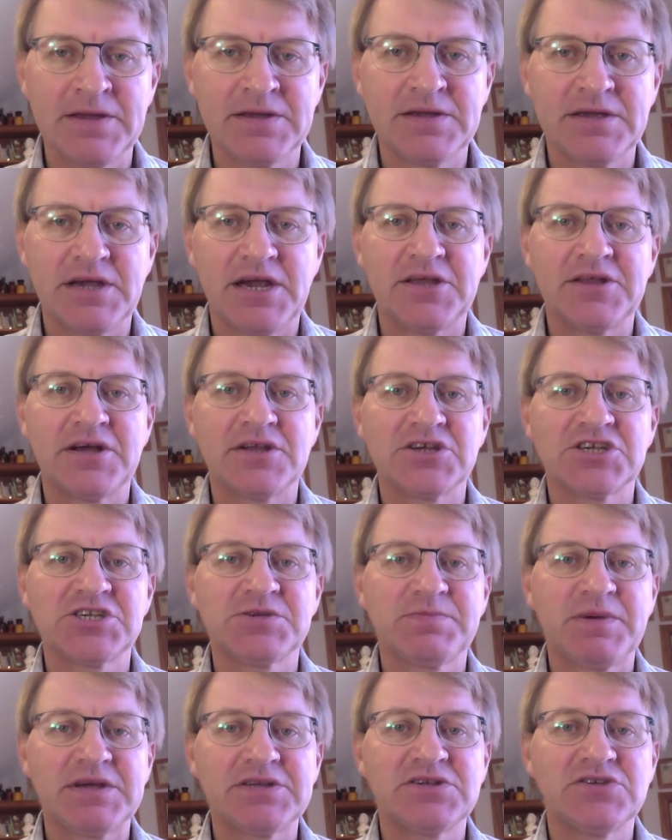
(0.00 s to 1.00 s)
and they'll
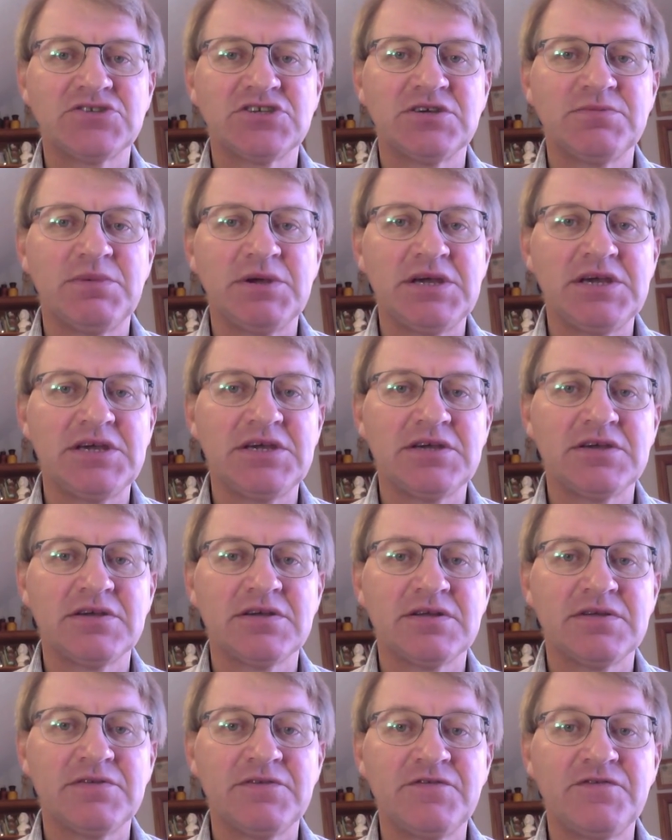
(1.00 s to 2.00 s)
expect it to be
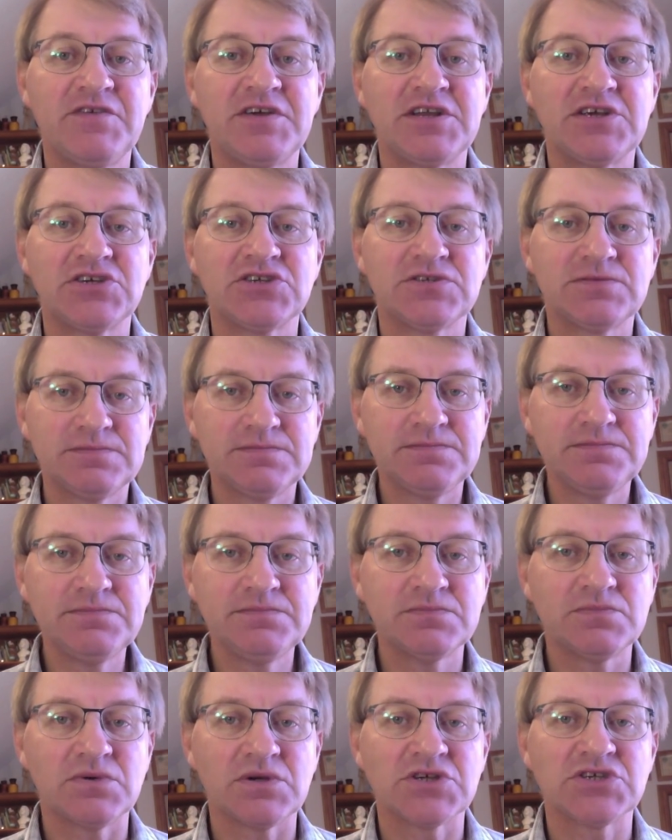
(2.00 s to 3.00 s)
finished.
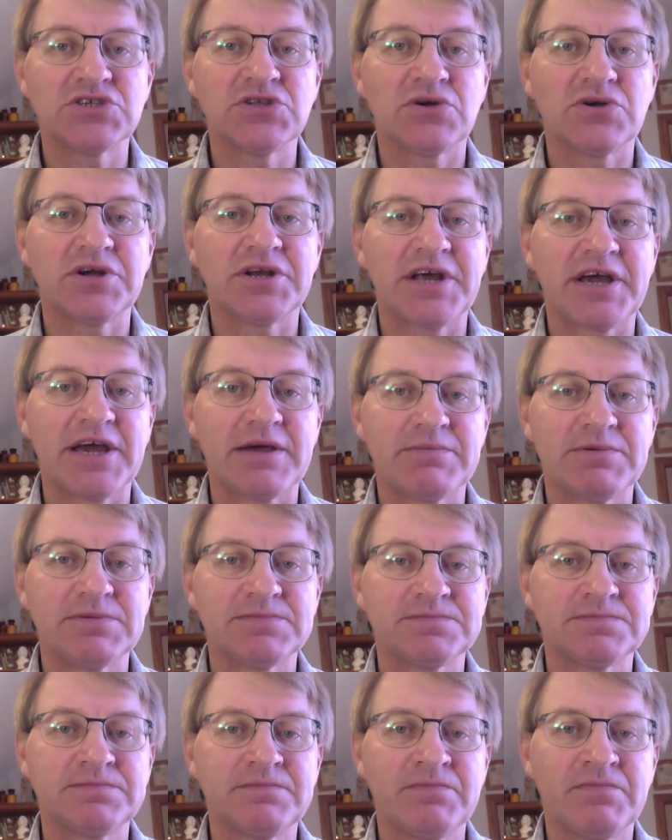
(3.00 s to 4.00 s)
Well, it's not going to happen
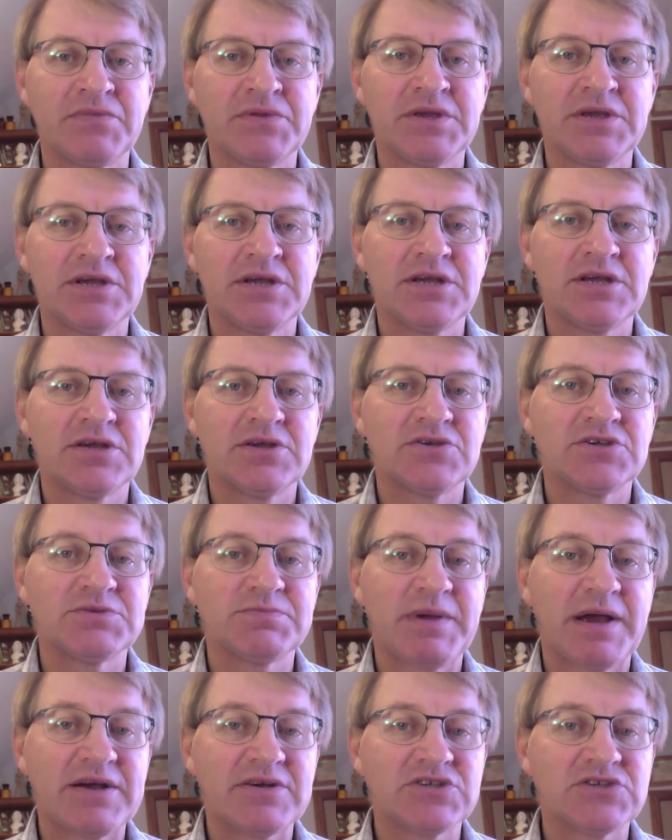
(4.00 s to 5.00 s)
because
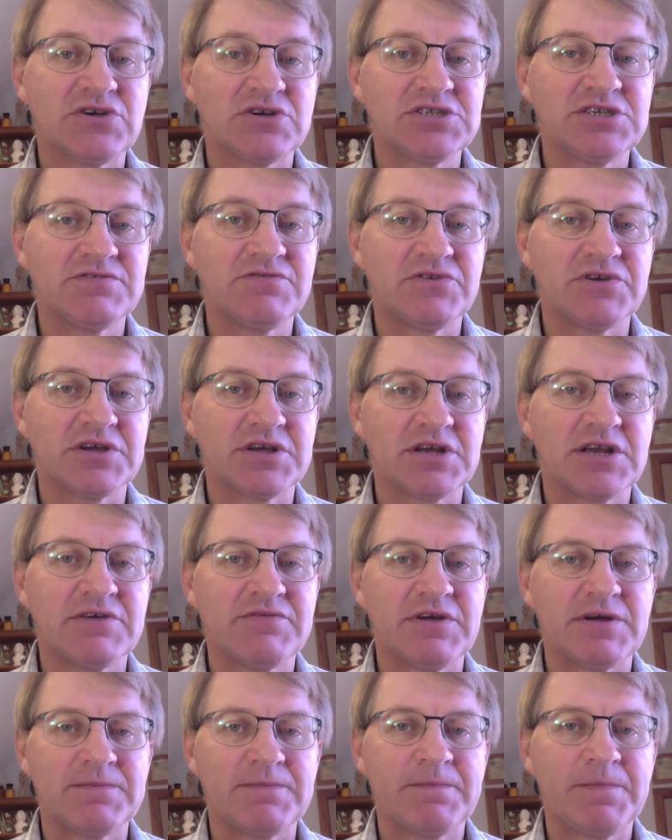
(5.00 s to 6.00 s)
parasites are very
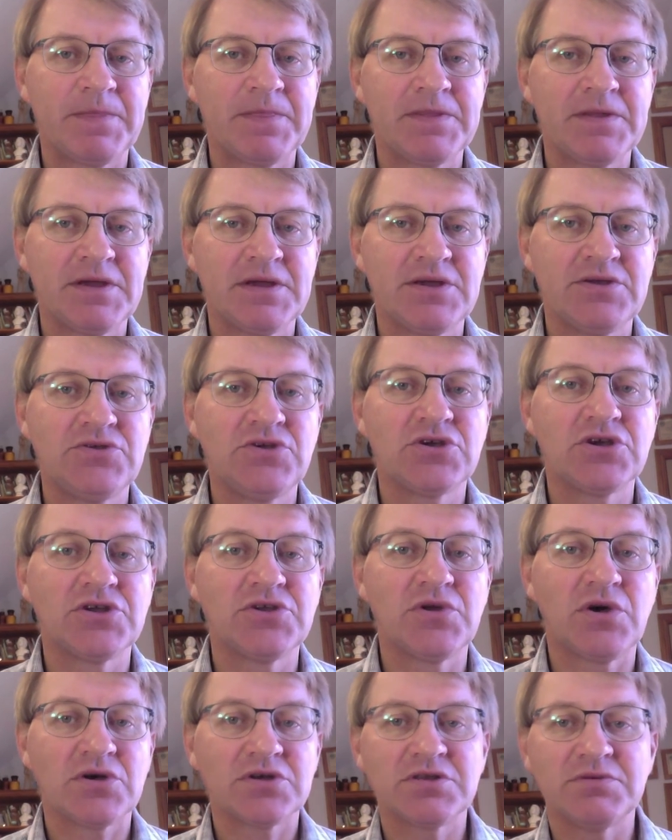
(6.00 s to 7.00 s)
clever. You can
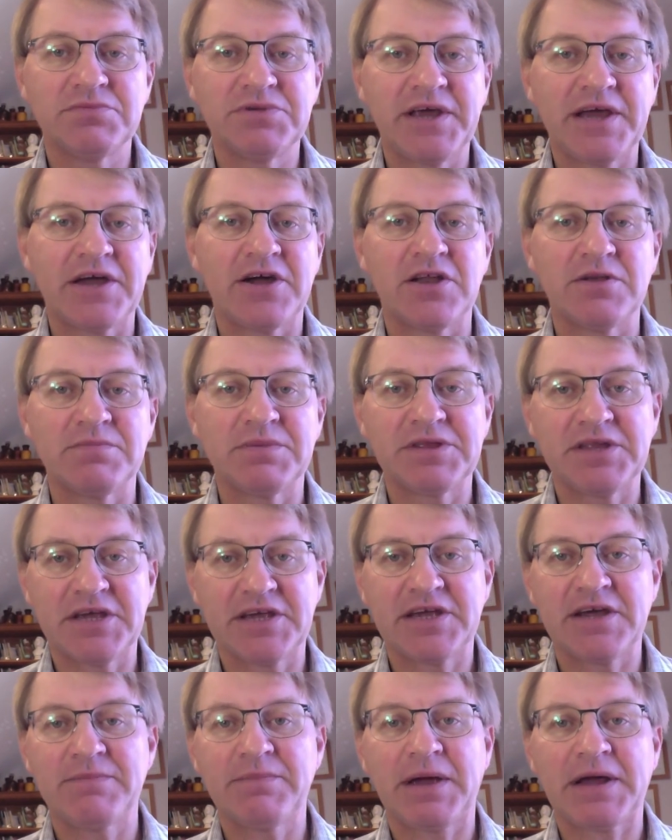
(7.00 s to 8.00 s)
knock them down, but they
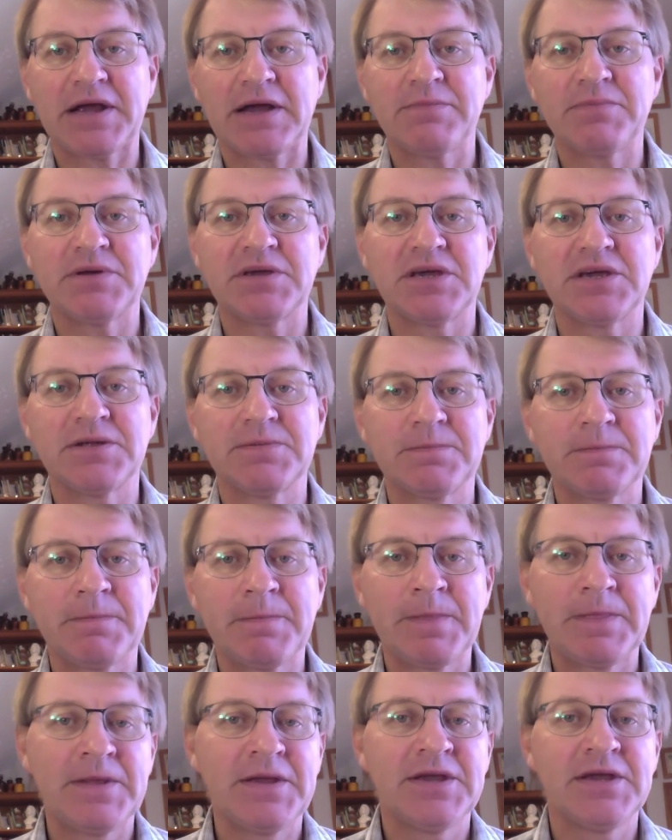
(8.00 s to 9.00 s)
come back up again.
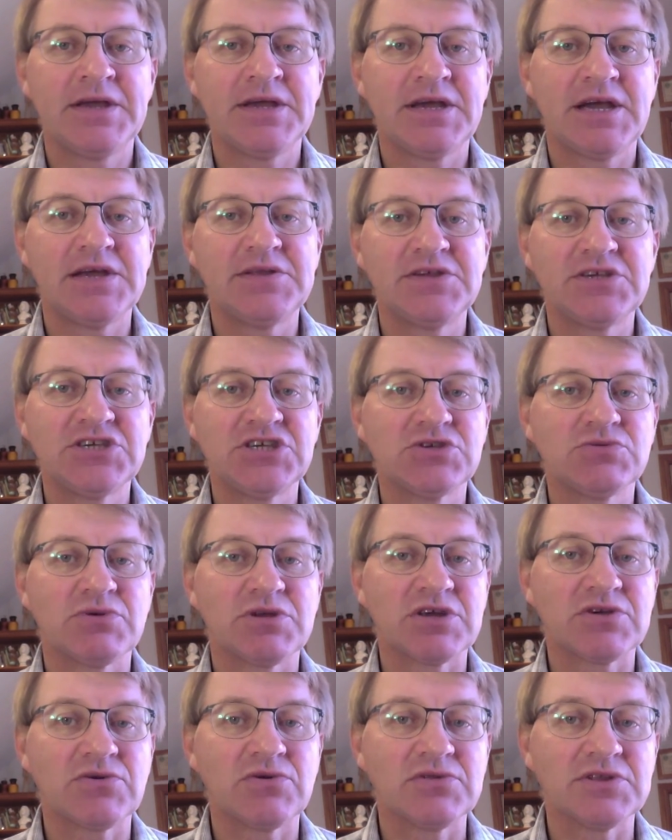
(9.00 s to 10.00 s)
And this is what
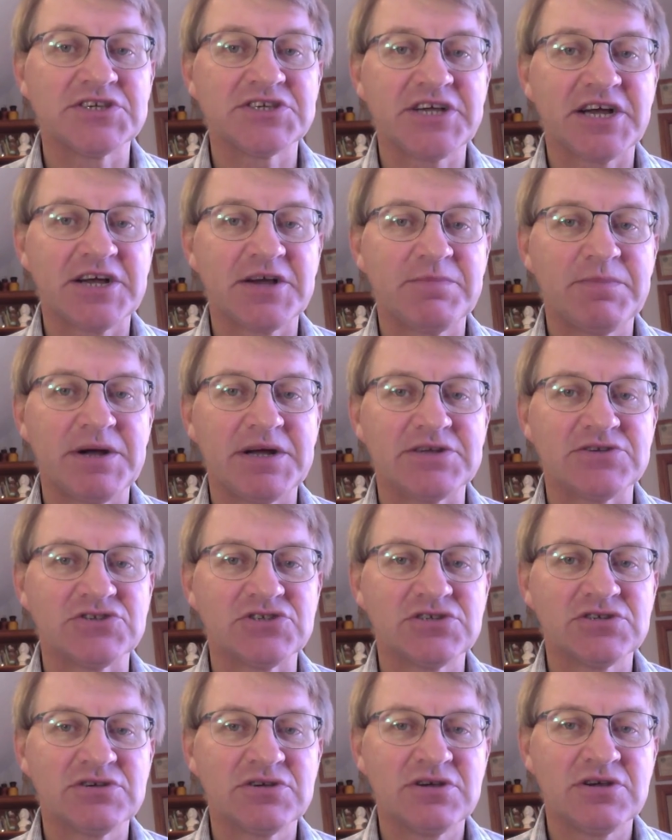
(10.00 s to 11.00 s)
I call the sucker
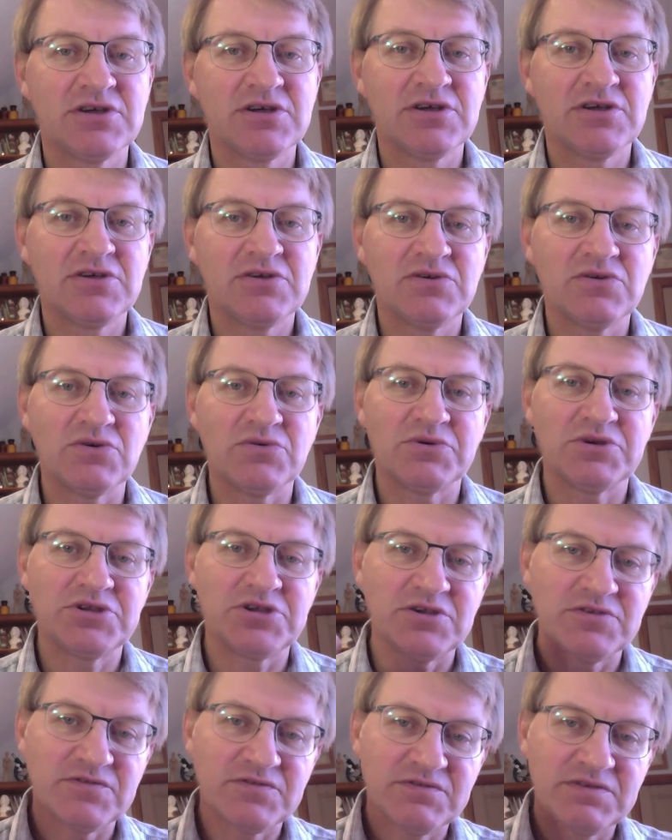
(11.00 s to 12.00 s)
punch, or when
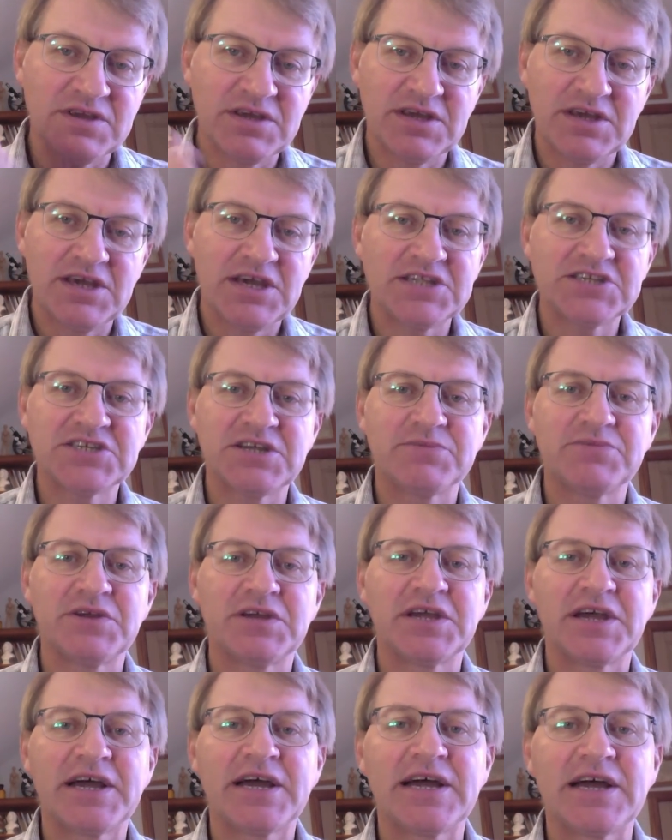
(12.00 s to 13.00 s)
you've hit
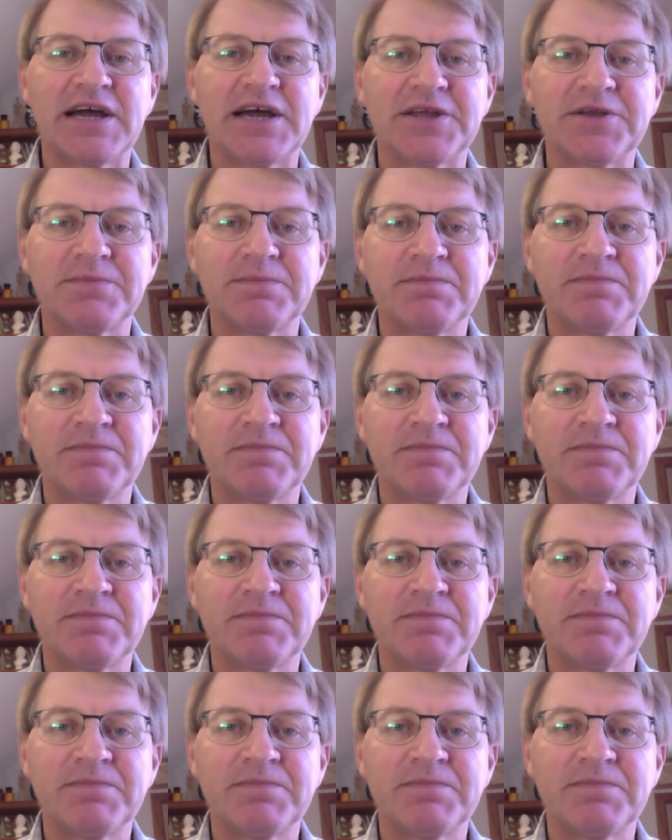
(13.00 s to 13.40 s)
something hard,